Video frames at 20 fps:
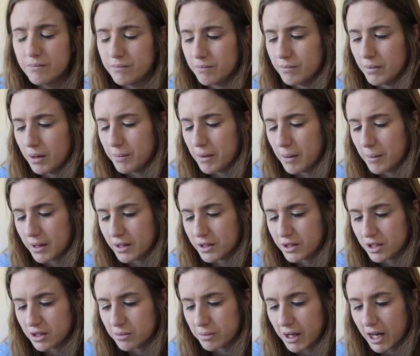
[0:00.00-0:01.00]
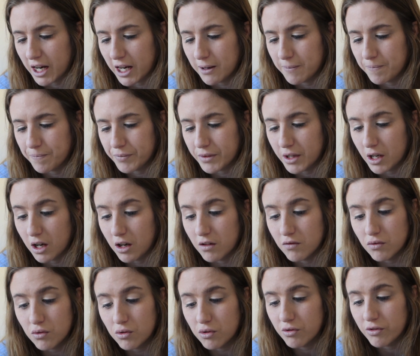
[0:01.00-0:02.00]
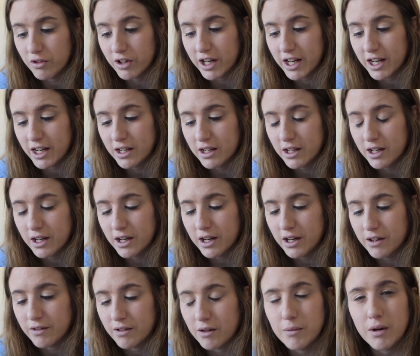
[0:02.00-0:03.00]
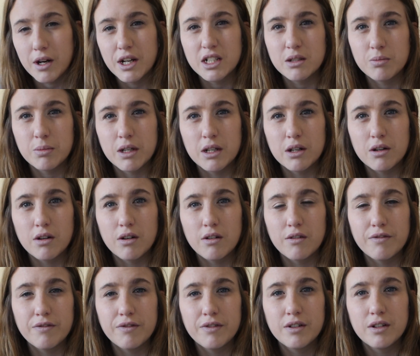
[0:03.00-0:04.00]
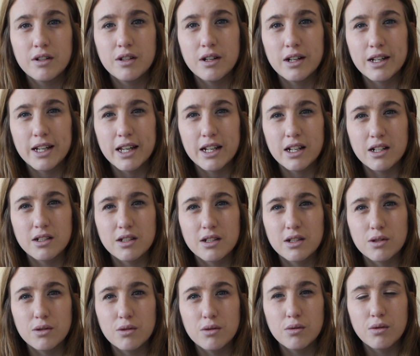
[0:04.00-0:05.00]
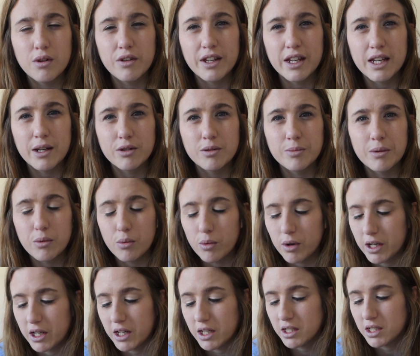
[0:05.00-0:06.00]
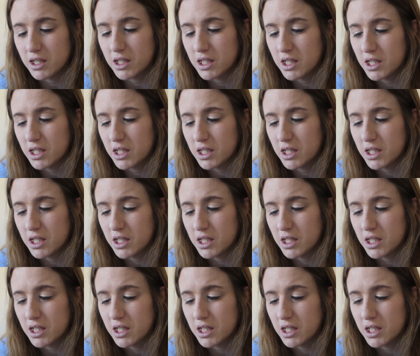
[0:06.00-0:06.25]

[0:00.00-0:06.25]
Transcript: but maybe that's just me. Rory, Reminds me of a kid in school. I think he was a bit weird.